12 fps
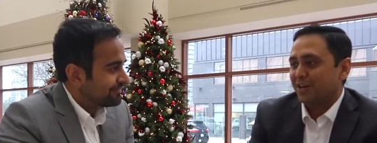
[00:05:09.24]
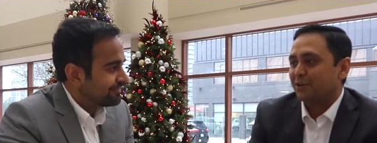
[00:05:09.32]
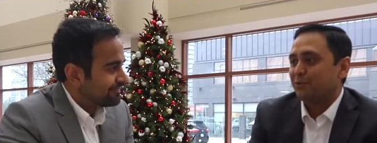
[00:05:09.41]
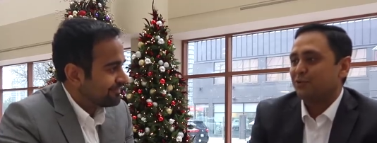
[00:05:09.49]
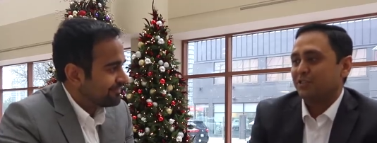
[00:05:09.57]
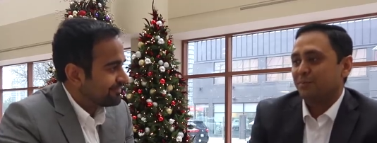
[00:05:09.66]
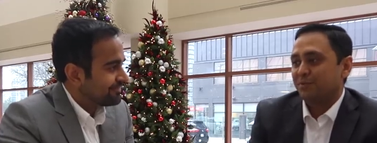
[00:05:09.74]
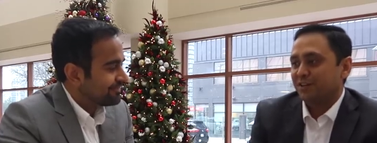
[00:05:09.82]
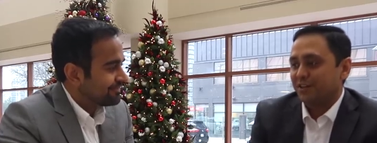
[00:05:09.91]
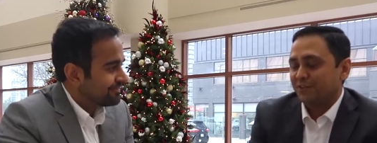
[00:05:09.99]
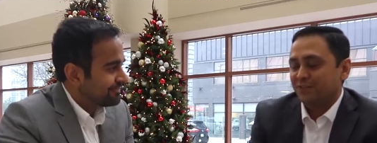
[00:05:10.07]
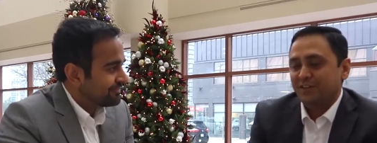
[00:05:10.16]
Speaker 1: are trying to do
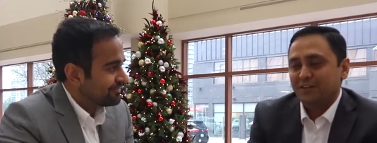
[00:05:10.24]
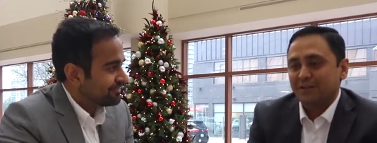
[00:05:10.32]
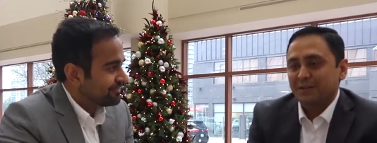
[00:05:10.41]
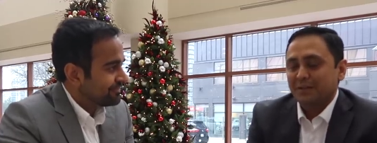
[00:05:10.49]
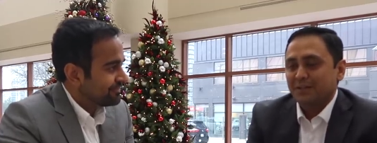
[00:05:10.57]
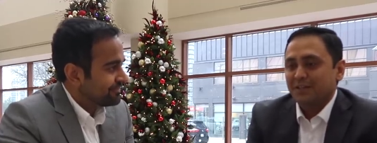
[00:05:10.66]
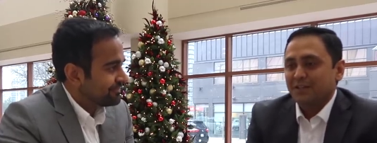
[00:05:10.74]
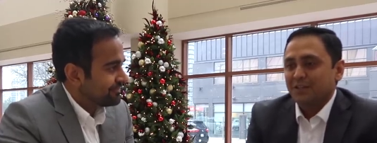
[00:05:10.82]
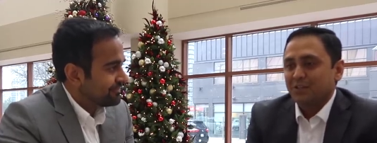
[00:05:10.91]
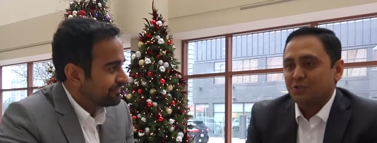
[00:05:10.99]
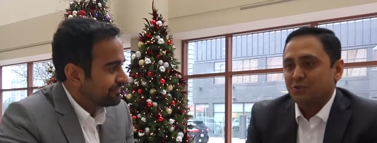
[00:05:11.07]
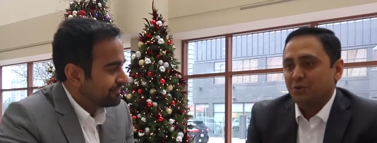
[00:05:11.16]
something different.
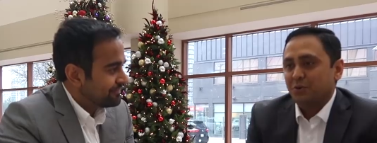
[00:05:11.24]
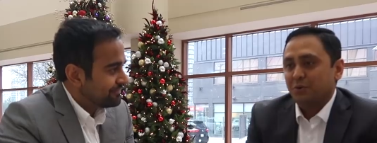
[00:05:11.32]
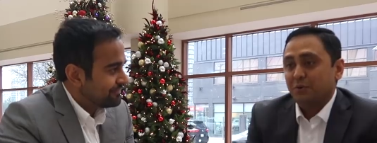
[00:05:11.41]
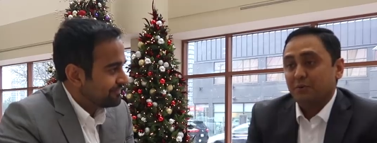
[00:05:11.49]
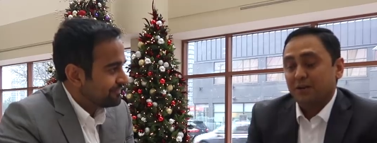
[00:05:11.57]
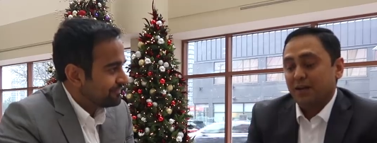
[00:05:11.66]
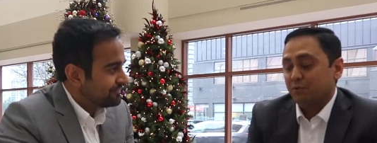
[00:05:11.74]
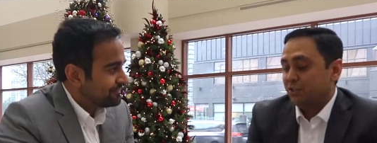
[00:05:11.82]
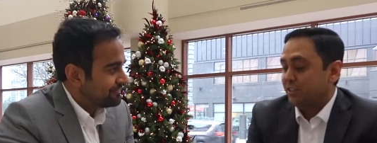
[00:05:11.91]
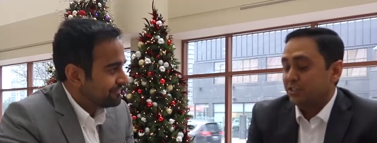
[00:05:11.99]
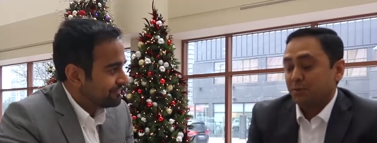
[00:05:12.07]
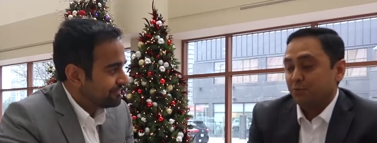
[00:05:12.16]
So I
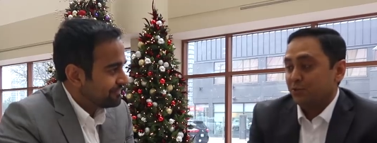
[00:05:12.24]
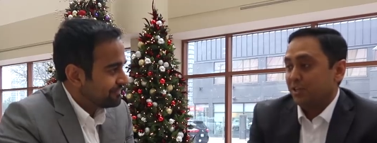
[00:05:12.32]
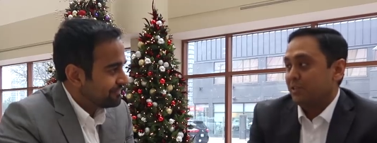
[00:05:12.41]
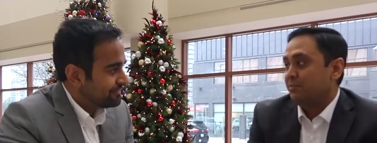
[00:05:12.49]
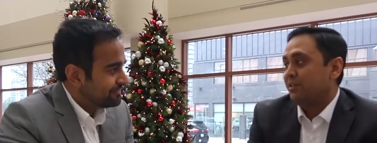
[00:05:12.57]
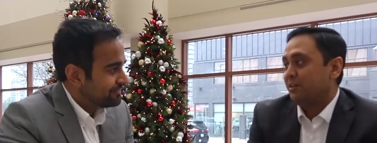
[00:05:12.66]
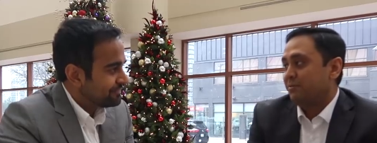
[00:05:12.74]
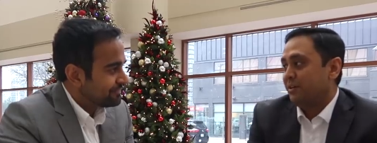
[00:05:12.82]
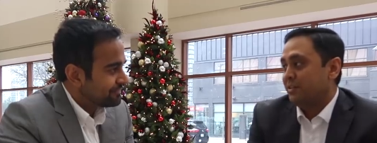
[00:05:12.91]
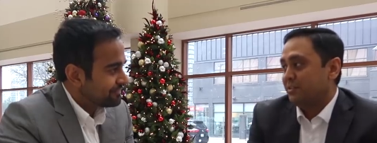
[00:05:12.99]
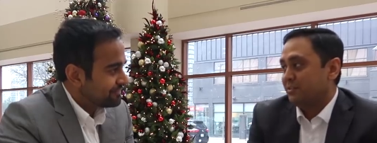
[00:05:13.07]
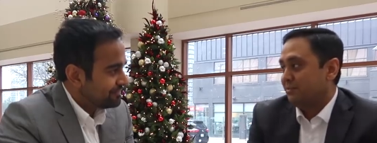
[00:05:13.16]
would say the support has been
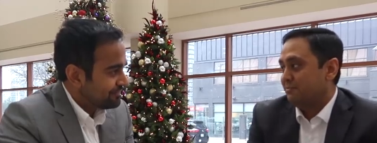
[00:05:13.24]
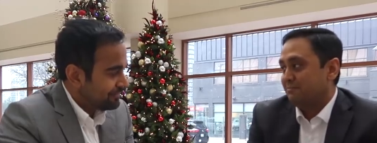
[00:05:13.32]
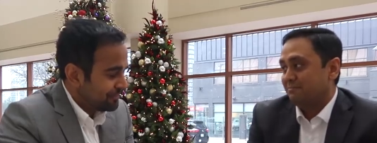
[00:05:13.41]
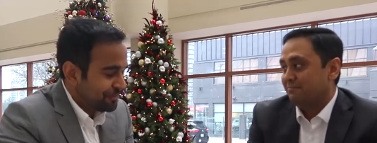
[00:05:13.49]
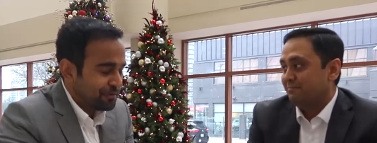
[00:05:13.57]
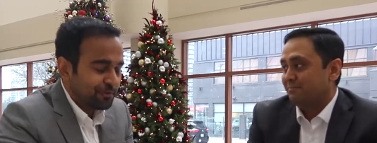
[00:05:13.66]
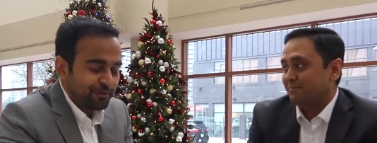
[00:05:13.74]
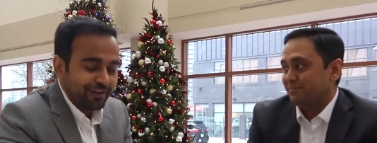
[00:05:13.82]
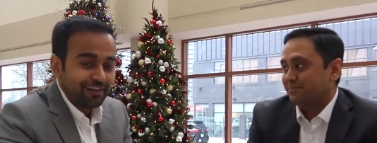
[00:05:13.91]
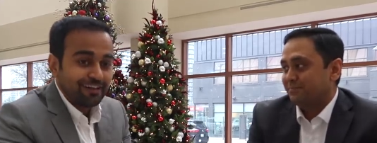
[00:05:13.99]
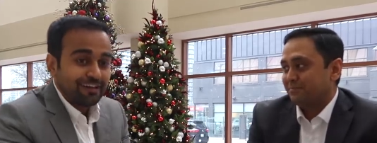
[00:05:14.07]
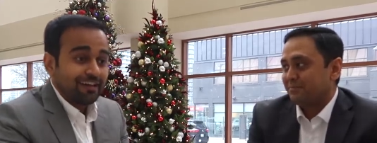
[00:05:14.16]
tremendous. All
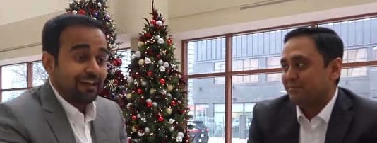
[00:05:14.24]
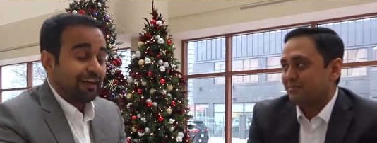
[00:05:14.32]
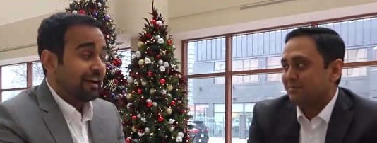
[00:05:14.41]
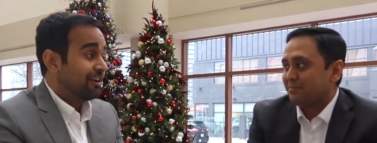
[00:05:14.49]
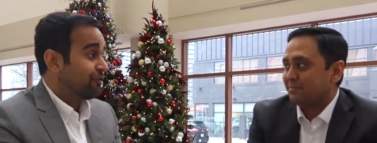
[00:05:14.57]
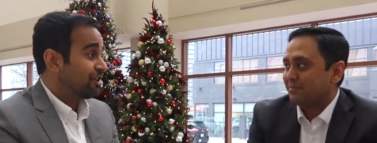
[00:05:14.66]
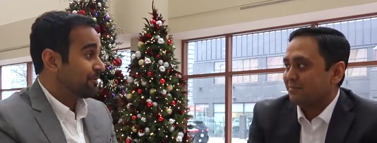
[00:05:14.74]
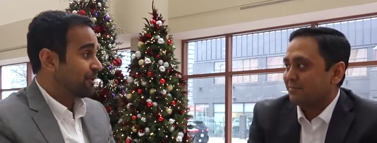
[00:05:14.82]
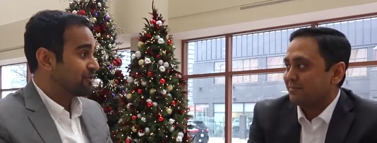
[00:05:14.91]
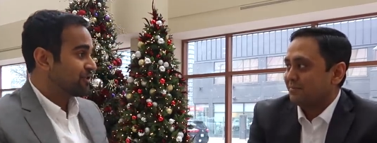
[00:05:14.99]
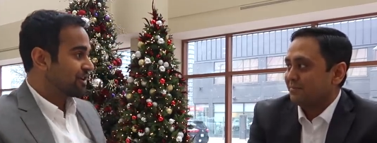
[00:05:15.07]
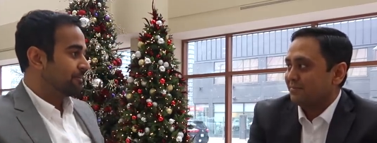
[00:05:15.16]
right. And what
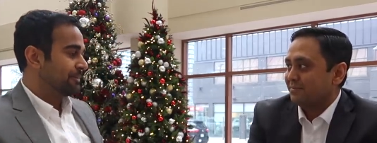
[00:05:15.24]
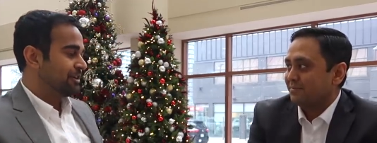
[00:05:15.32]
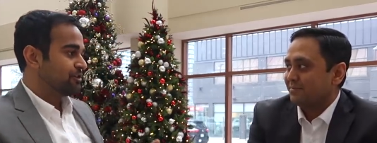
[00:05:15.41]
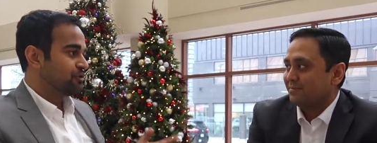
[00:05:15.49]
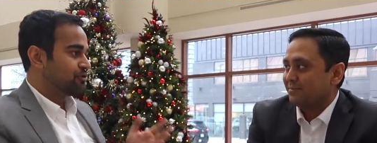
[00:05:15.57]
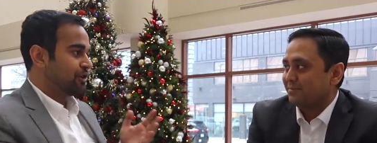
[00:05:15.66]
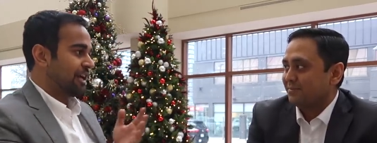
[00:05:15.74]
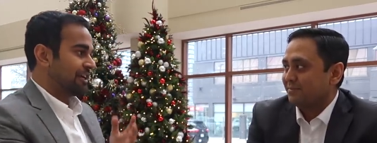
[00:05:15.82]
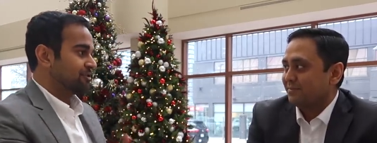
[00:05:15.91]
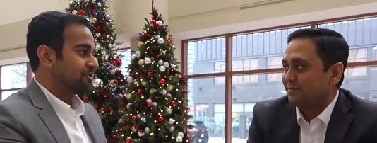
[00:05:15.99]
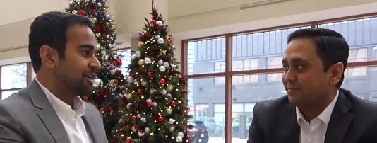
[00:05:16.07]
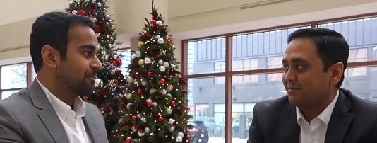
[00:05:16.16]
about
Speaker 2: your company? Do you
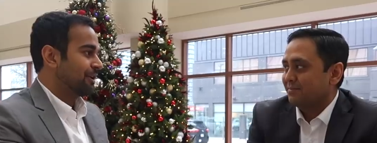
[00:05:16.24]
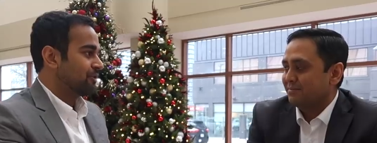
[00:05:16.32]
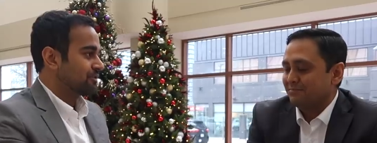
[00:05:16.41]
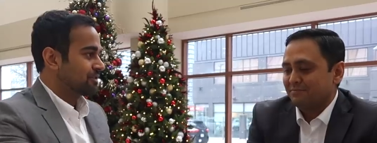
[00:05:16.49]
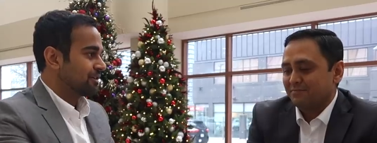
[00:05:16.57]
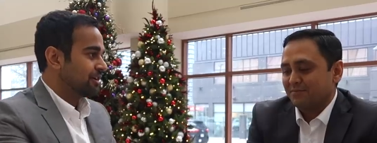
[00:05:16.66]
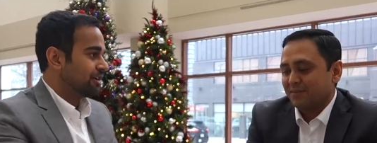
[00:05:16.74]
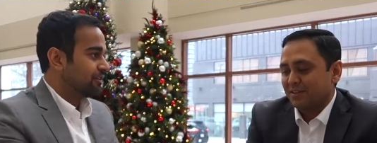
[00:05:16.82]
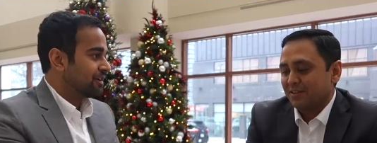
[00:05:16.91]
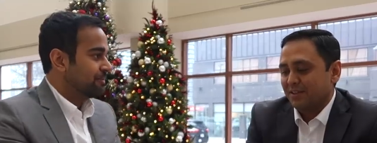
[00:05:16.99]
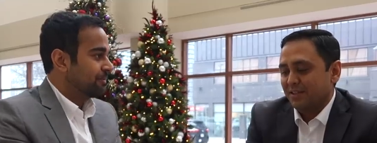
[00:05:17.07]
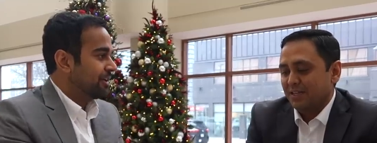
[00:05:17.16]
like to tell about
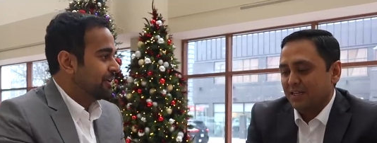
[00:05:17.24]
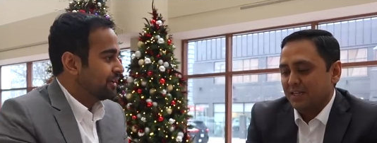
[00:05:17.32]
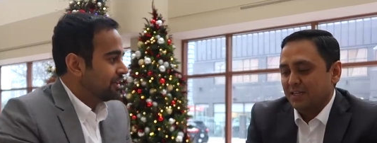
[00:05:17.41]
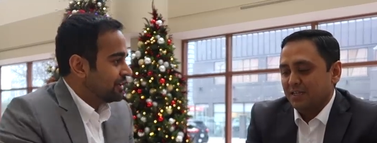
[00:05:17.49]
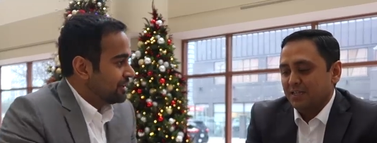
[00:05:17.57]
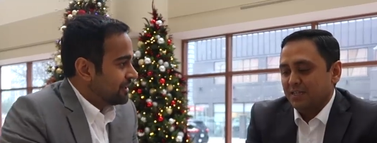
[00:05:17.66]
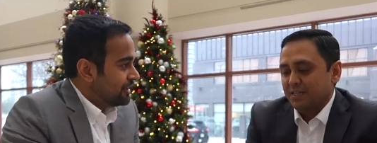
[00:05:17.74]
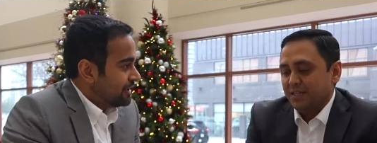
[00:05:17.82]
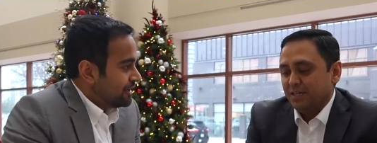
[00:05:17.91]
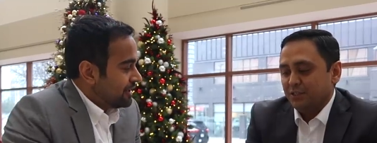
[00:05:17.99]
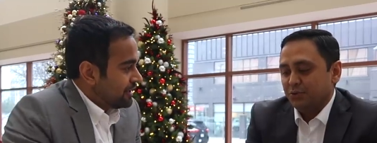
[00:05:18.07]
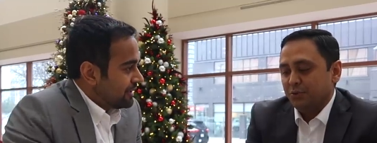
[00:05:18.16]
your company?
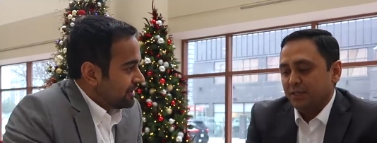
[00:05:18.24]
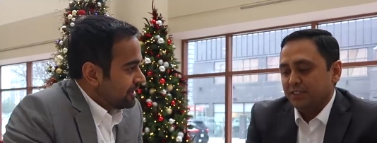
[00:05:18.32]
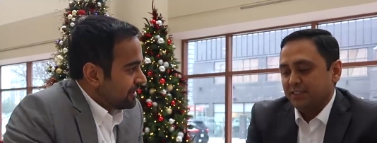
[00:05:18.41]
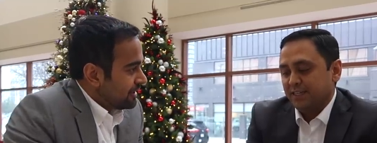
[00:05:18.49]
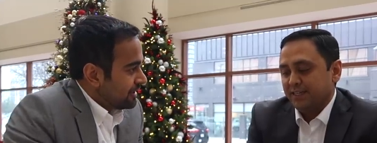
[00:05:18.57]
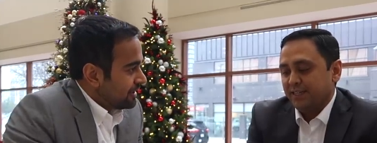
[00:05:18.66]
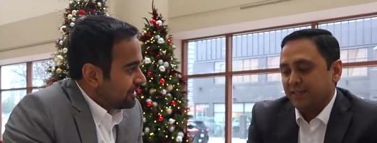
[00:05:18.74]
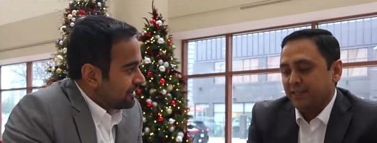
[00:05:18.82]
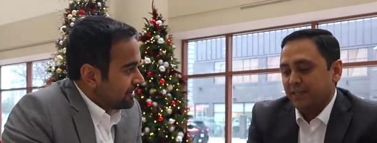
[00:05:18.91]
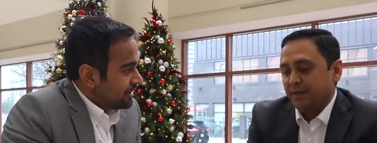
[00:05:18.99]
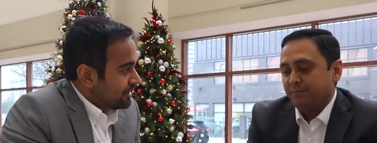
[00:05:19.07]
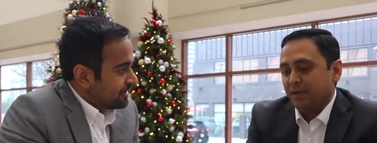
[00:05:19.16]
Speaker 1: Yeah. So as I said,
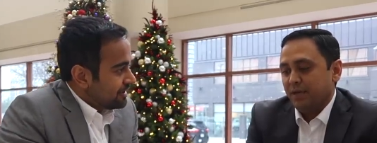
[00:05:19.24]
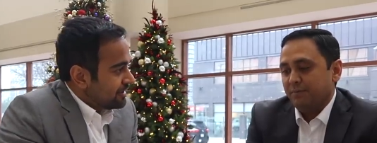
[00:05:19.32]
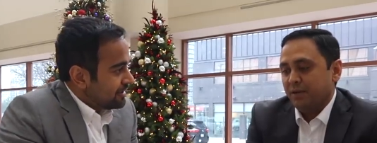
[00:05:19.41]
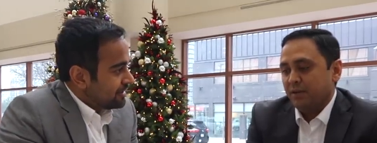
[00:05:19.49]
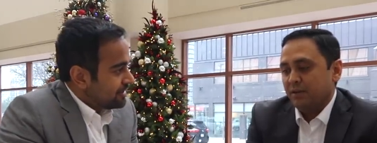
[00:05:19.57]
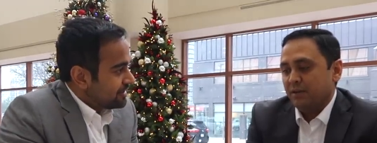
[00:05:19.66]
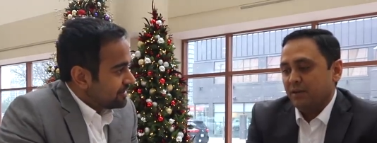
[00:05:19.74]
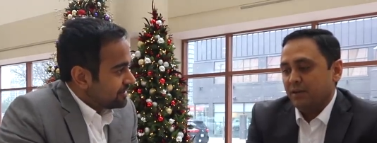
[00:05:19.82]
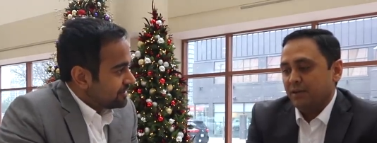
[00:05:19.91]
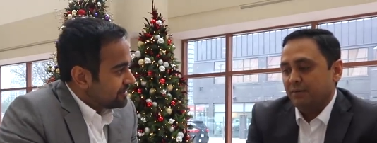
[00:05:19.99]
that I'm an